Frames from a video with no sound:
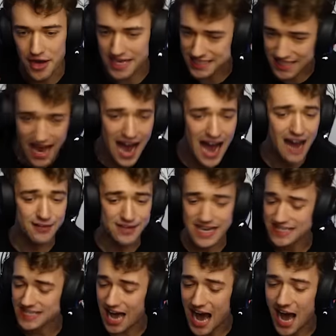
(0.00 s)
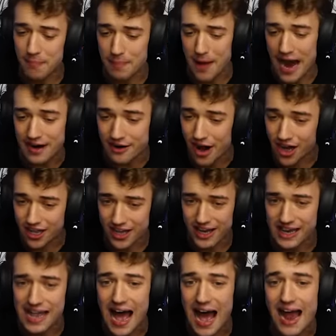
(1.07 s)
That's a hard, that's a hard part. Not
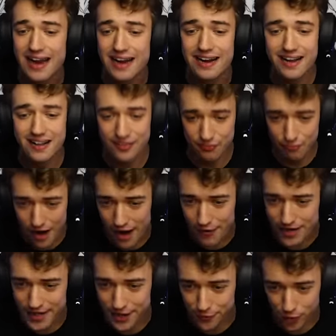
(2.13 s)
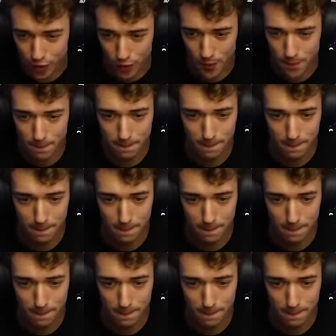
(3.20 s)
gonna lie. Very difficult.